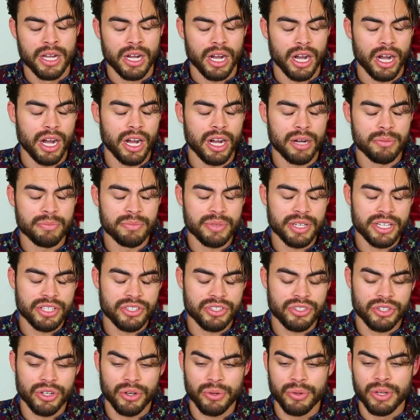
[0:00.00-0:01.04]
Um,
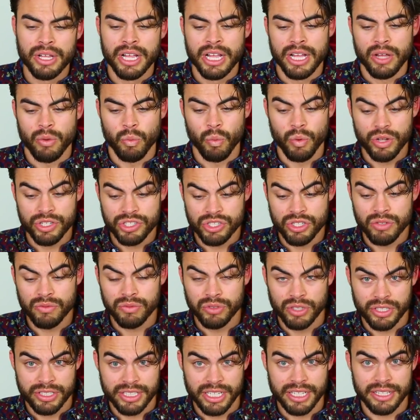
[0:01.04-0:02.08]
and so once you've
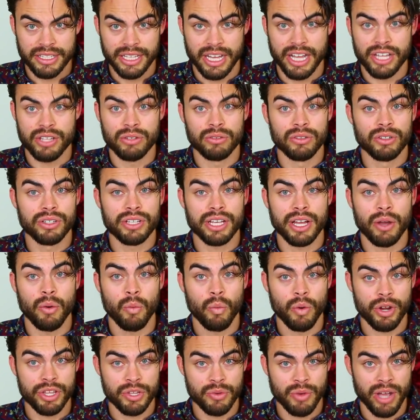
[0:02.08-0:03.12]
looked at that, you look at
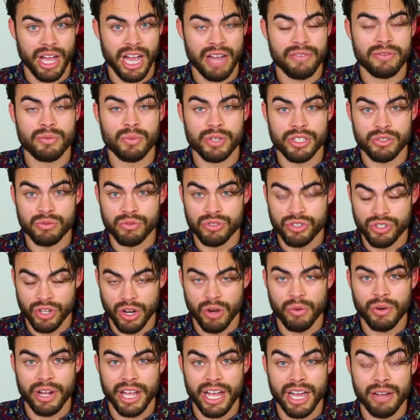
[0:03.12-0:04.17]
what you have and what you
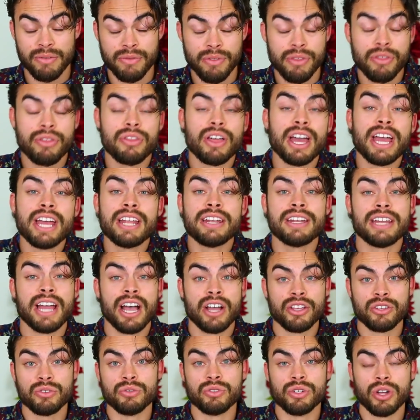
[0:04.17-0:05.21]
don't have, then
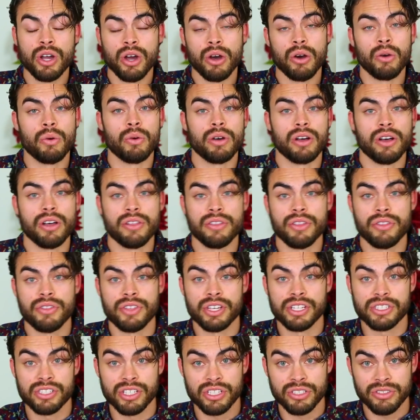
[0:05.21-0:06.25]
now you know uh, the
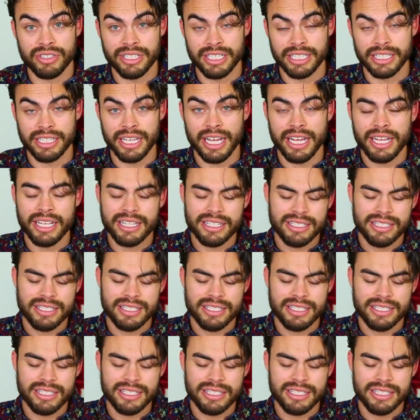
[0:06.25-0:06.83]
things that you need to get.